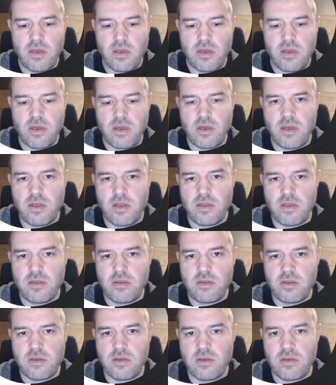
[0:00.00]
And
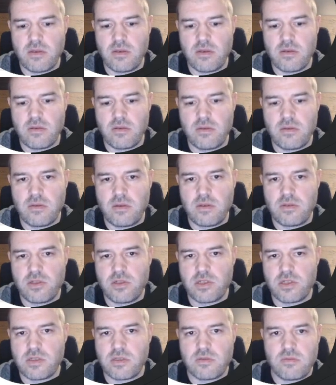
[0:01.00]
you can
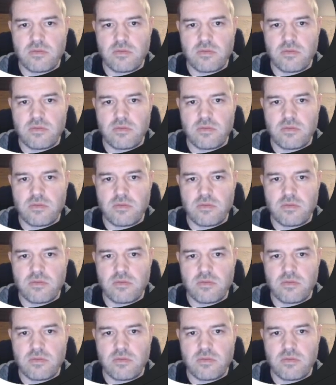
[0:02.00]
just